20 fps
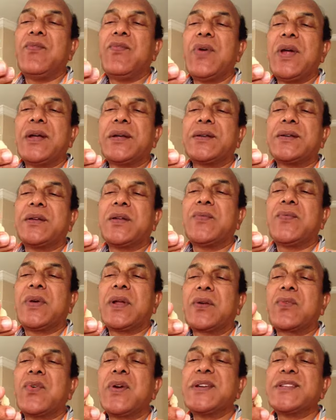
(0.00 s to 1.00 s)
wet
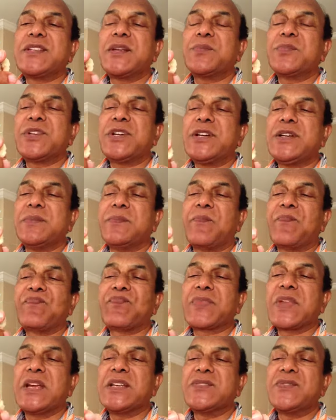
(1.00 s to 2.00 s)
for quite some time.
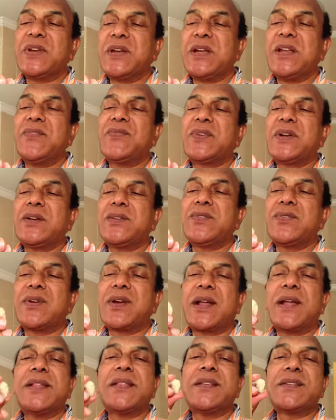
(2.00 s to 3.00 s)
It's very difficult to
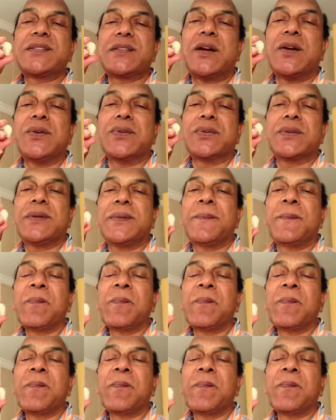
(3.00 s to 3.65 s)
dry this out